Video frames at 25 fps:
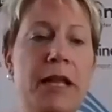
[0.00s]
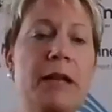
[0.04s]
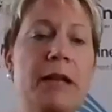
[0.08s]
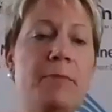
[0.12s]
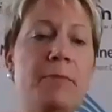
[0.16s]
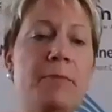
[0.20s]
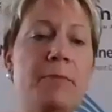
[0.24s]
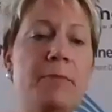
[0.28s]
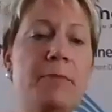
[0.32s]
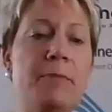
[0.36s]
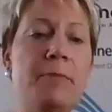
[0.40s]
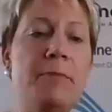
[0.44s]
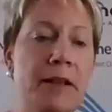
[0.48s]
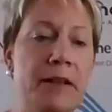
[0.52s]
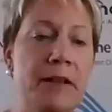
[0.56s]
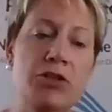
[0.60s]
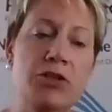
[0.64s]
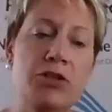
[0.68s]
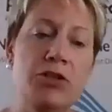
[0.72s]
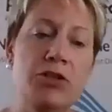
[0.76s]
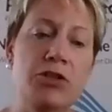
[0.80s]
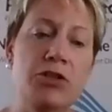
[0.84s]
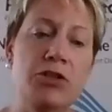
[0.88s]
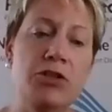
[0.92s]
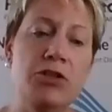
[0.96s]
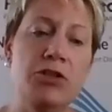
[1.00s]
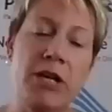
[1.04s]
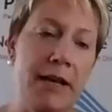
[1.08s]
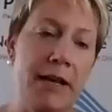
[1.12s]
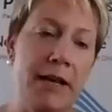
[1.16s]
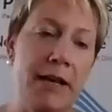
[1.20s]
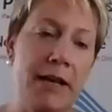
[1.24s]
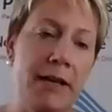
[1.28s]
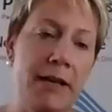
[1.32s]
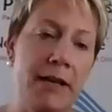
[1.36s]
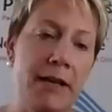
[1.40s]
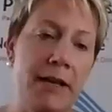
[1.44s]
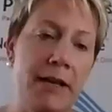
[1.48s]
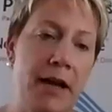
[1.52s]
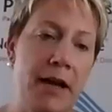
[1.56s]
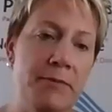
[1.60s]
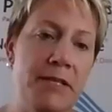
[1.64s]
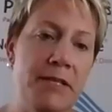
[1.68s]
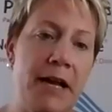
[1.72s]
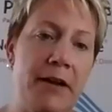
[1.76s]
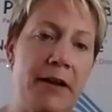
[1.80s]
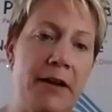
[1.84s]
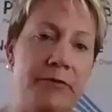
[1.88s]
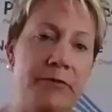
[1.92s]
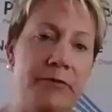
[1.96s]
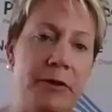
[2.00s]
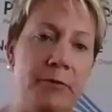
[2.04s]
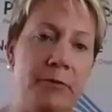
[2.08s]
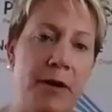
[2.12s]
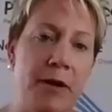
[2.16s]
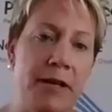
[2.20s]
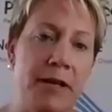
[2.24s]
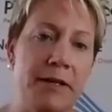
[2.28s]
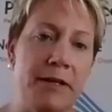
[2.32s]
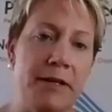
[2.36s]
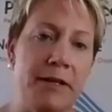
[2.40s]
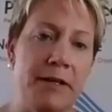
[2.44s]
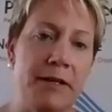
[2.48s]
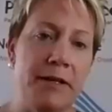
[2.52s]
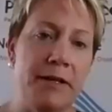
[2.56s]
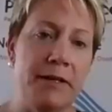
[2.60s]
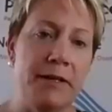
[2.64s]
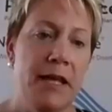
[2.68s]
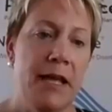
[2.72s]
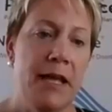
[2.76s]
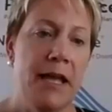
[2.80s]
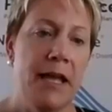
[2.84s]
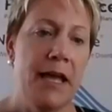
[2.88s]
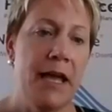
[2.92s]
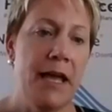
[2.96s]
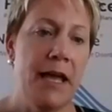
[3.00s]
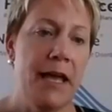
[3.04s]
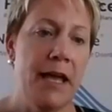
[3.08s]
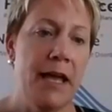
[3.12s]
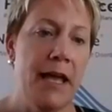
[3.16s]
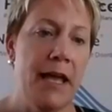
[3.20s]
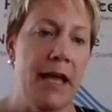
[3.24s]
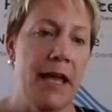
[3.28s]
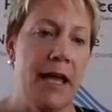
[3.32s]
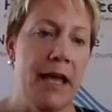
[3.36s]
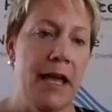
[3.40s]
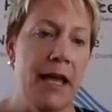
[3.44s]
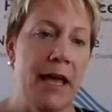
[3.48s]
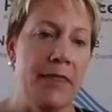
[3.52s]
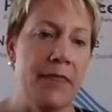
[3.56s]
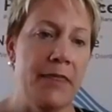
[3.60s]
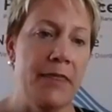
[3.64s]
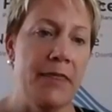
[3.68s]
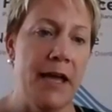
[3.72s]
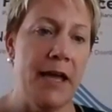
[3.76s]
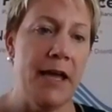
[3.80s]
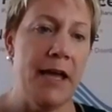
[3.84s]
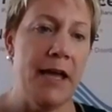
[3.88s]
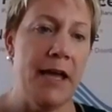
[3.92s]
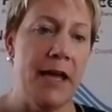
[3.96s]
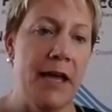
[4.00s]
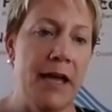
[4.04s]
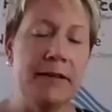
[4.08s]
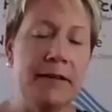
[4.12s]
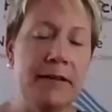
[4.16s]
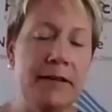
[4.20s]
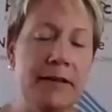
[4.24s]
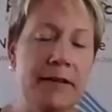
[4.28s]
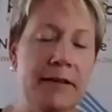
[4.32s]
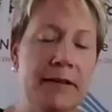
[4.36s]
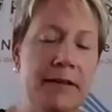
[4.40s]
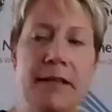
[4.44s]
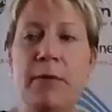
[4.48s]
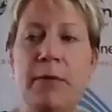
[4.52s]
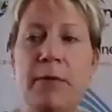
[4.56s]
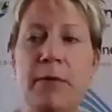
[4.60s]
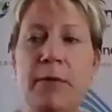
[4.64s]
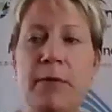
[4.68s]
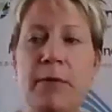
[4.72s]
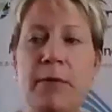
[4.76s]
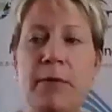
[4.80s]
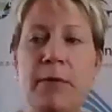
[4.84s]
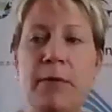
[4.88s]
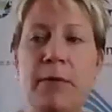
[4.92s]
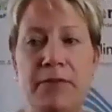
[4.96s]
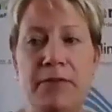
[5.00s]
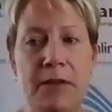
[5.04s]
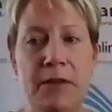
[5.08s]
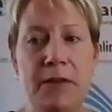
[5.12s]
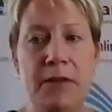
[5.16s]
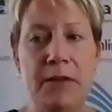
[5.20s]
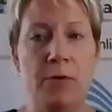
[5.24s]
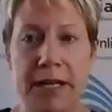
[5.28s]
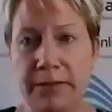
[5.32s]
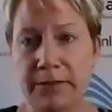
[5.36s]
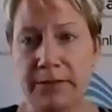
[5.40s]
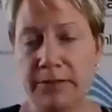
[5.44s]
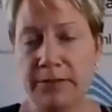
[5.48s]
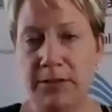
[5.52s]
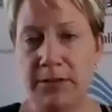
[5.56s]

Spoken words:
email in the chat to everyone, and then that way, if they want to get